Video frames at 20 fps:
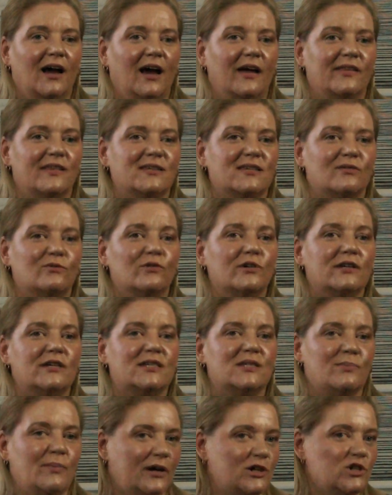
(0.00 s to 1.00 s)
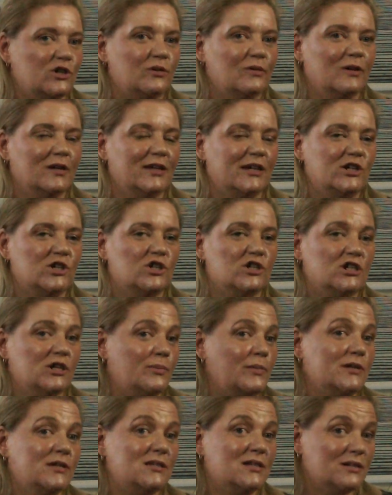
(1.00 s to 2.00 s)
this really special
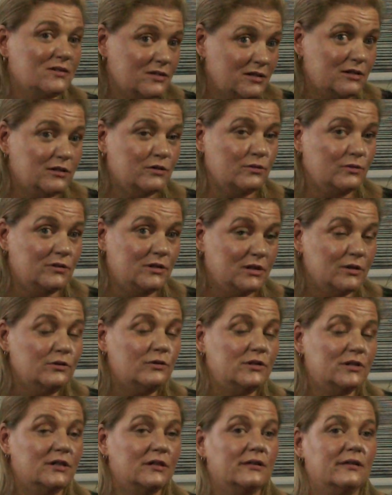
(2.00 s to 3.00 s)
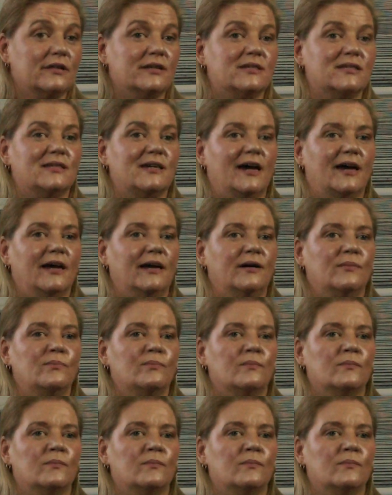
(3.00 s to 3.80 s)
relationship, and still do till this day.